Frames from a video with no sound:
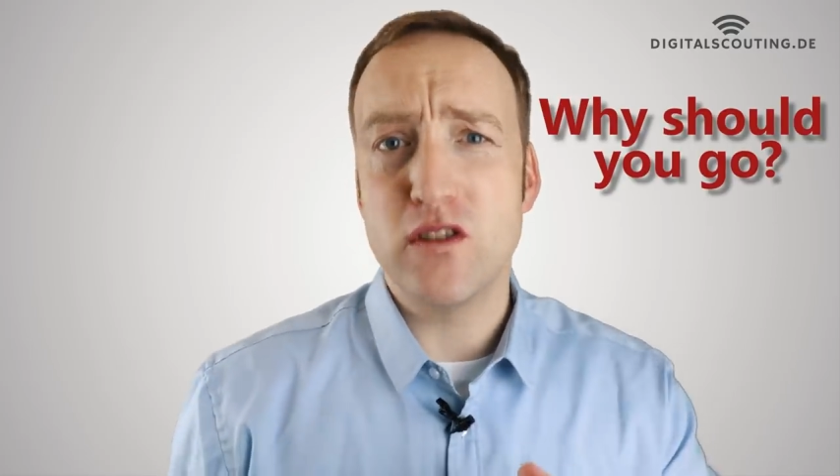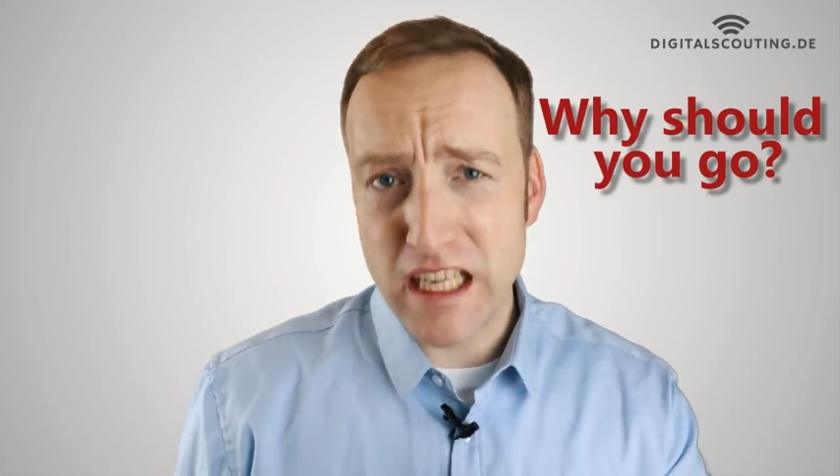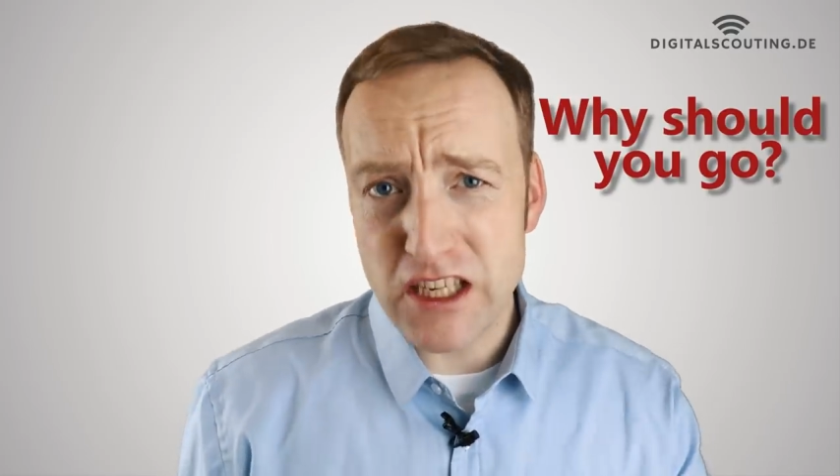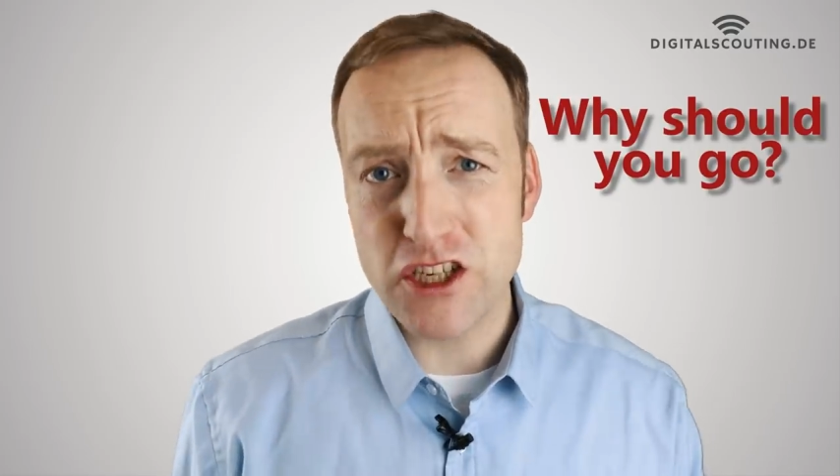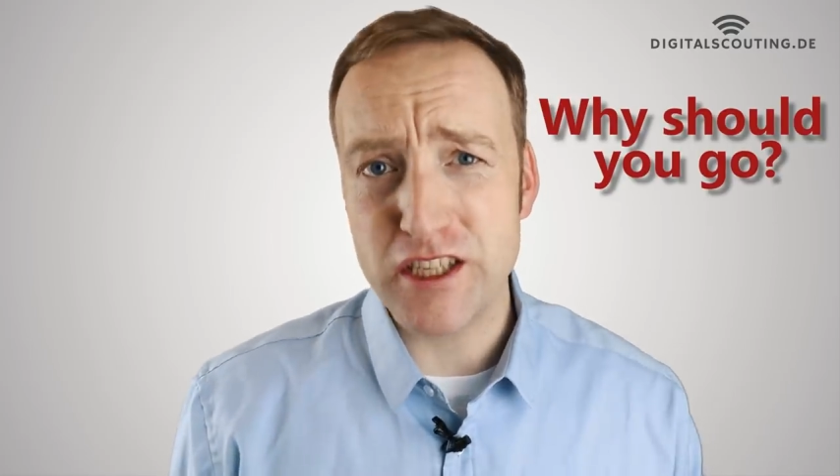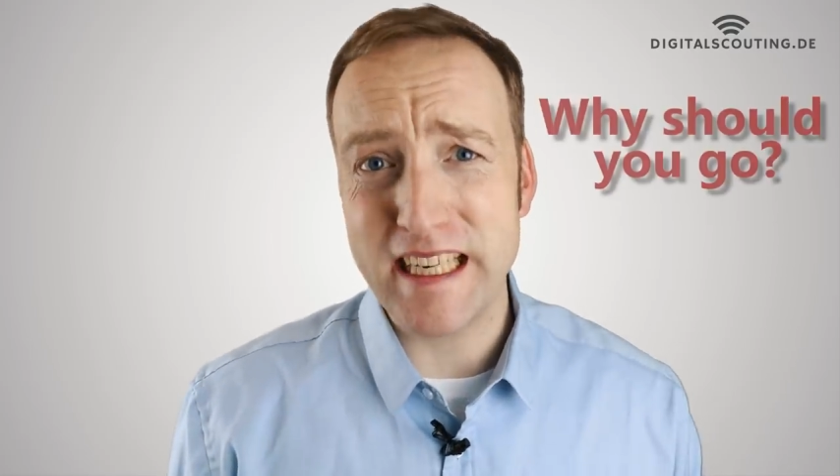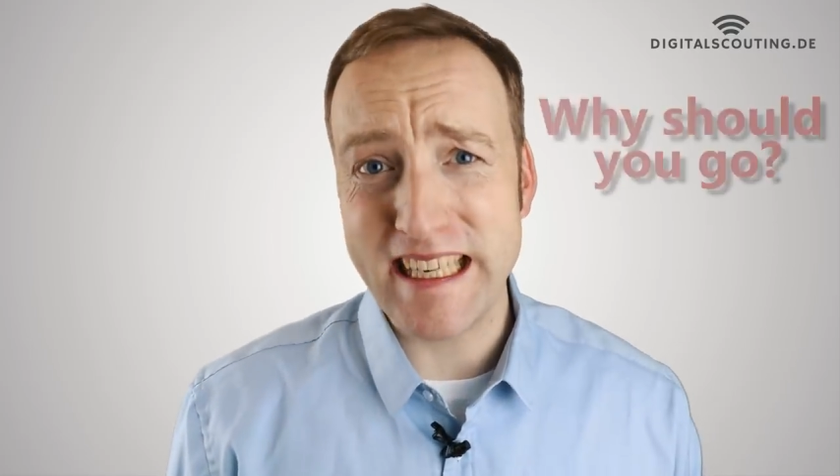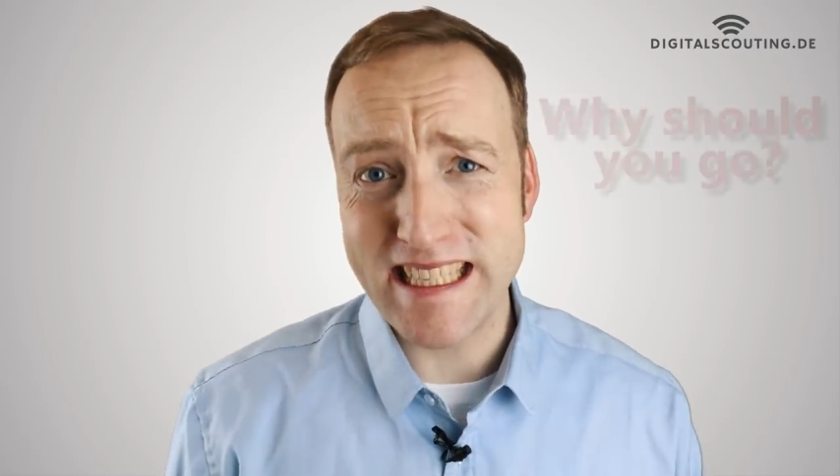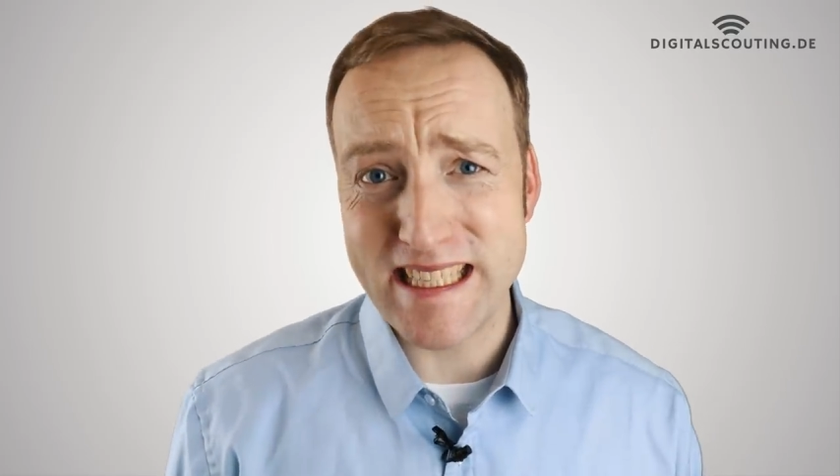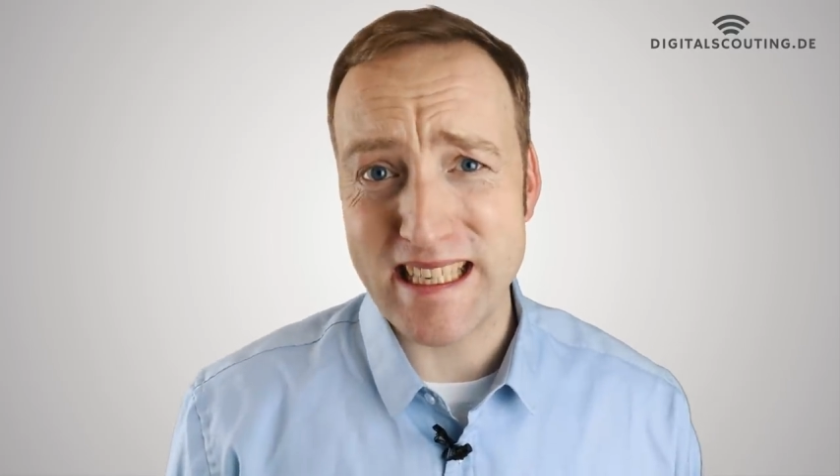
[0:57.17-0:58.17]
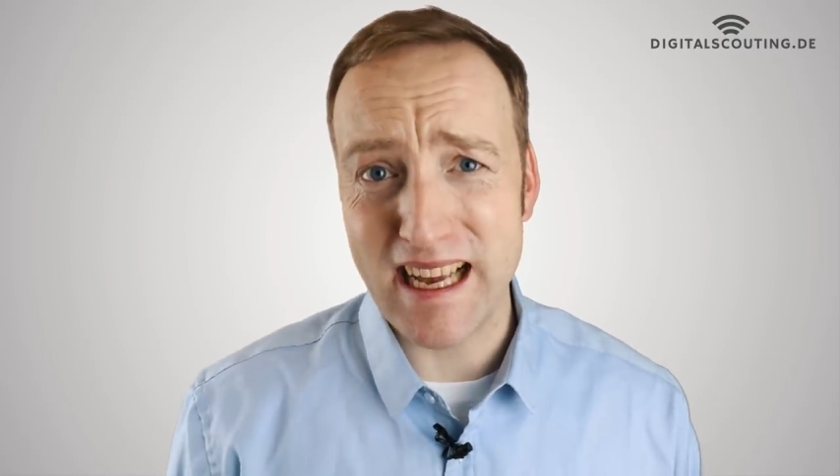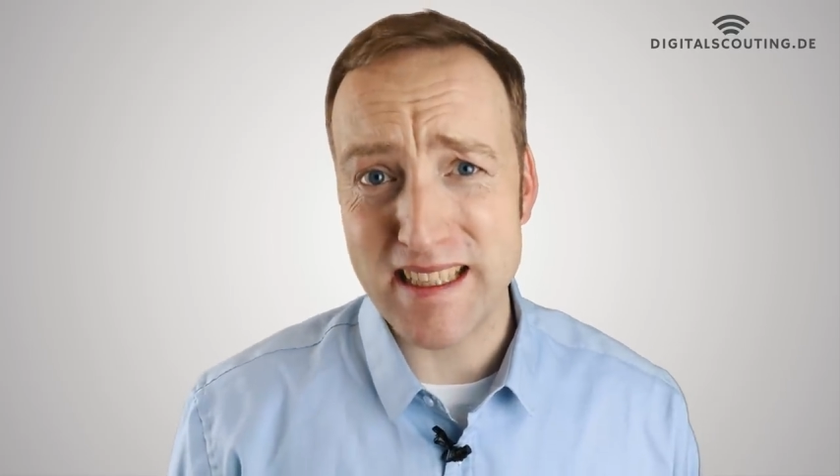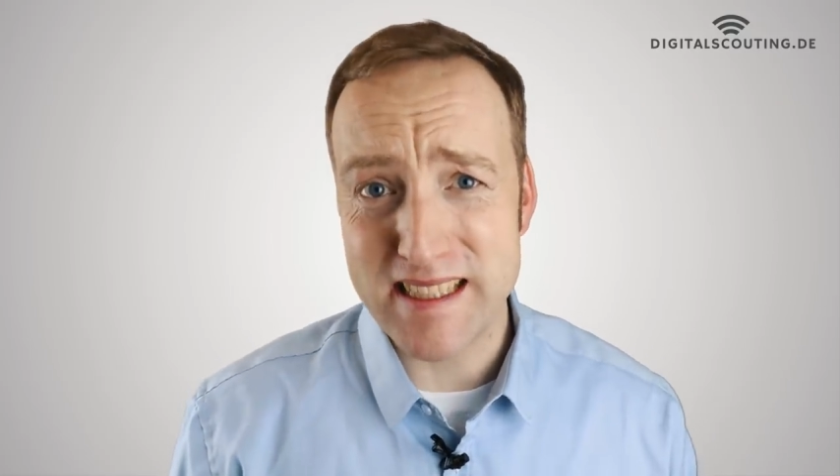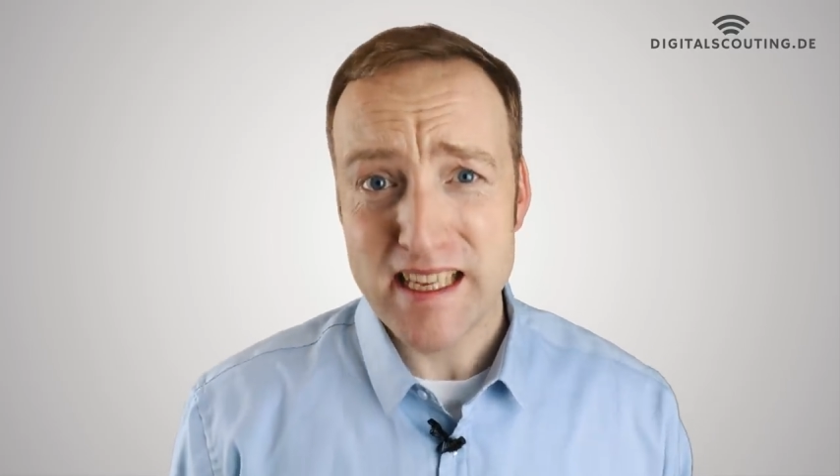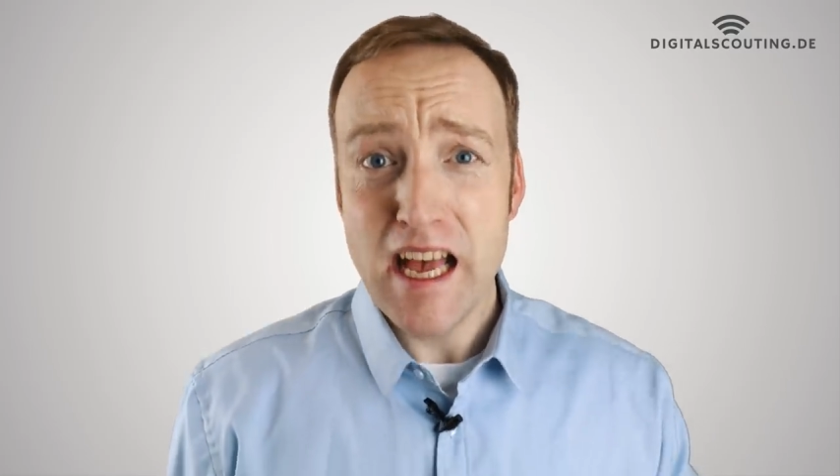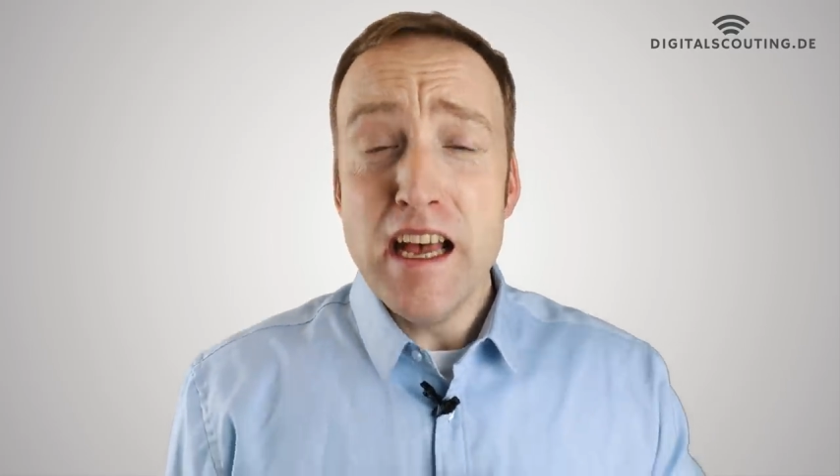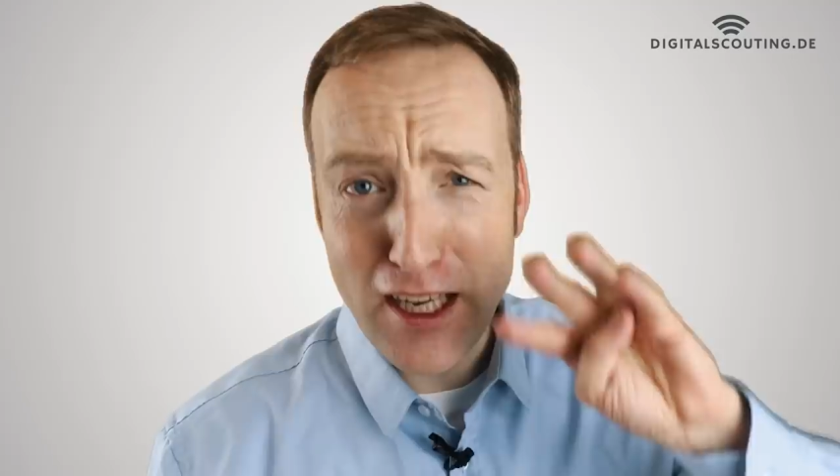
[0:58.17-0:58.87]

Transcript: the Insurtech Insights?